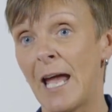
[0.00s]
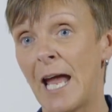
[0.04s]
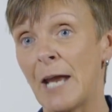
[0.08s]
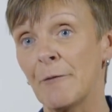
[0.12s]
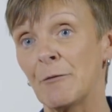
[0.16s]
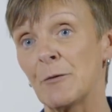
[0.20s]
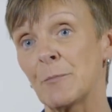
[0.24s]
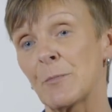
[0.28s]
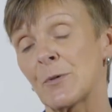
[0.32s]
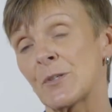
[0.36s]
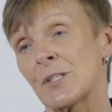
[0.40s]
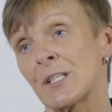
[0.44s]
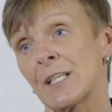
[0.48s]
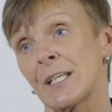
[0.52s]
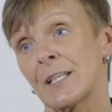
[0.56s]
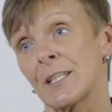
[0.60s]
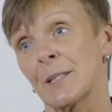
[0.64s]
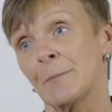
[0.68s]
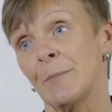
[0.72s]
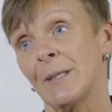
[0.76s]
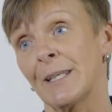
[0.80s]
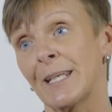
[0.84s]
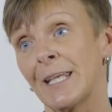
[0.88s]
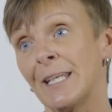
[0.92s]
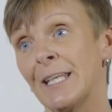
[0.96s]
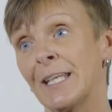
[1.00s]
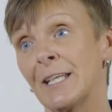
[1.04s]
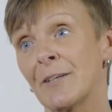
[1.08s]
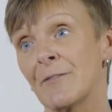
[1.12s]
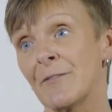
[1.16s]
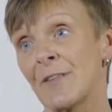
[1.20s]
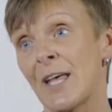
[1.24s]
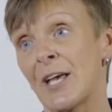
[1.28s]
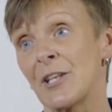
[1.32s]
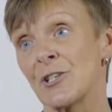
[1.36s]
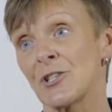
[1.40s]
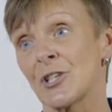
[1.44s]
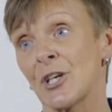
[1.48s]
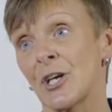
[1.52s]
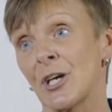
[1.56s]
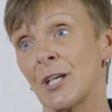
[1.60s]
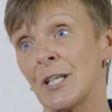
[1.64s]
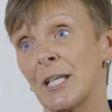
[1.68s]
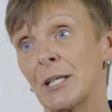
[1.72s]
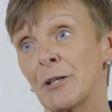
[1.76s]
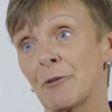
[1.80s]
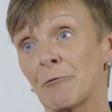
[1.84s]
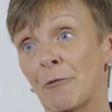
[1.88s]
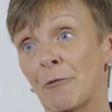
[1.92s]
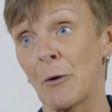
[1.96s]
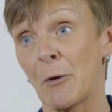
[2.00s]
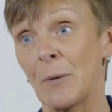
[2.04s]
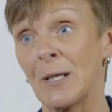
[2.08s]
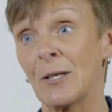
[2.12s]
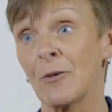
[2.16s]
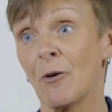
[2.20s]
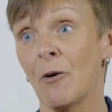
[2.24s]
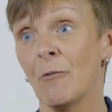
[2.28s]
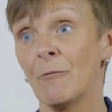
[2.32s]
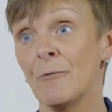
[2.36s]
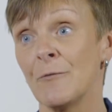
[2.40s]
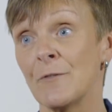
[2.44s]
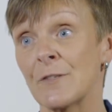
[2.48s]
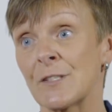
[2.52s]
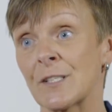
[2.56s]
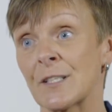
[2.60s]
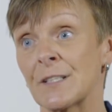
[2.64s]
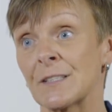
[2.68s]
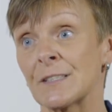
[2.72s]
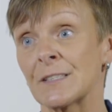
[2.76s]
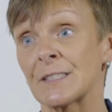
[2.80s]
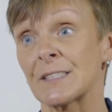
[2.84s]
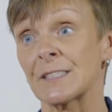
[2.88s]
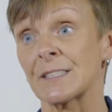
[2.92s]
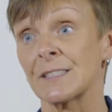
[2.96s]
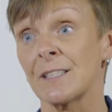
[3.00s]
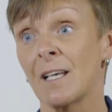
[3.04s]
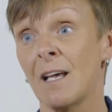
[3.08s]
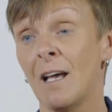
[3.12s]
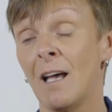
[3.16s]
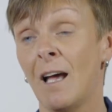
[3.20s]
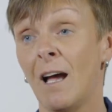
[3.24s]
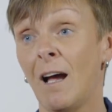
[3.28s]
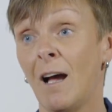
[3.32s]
everybody at the beginning of their journey in confidence,